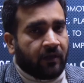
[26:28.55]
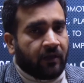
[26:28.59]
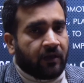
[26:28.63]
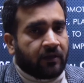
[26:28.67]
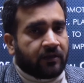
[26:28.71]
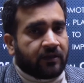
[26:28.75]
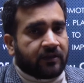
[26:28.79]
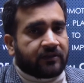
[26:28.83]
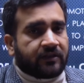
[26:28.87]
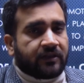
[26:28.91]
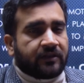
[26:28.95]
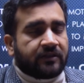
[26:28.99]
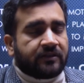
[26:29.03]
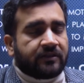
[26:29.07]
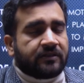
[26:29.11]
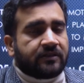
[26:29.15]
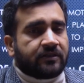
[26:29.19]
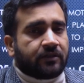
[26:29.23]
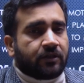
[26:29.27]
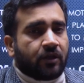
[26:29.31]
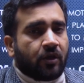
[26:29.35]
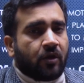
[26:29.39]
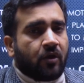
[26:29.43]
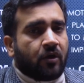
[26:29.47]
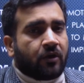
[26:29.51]
This is
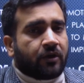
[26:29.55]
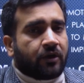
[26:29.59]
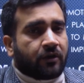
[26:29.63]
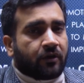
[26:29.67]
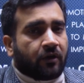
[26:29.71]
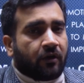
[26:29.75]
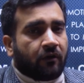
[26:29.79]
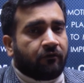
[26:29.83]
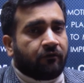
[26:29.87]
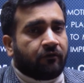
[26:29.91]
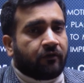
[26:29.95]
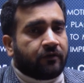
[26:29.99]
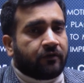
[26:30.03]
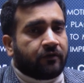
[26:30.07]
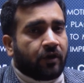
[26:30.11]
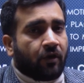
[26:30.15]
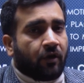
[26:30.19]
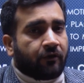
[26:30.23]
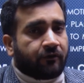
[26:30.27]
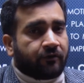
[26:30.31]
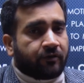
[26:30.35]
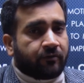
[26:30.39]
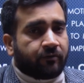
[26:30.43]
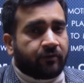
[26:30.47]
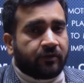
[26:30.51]
the order of the
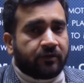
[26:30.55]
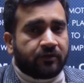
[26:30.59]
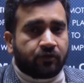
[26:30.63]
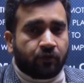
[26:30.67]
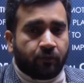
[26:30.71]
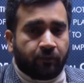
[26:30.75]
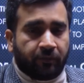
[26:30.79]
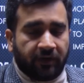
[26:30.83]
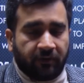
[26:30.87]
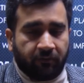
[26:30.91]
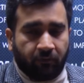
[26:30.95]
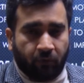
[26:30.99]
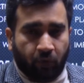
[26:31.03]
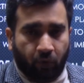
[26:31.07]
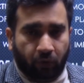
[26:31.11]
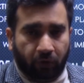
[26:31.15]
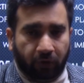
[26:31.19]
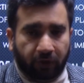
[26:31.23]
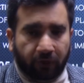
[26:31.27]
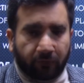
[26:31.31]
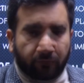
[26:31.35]
Honorable Supreme Court.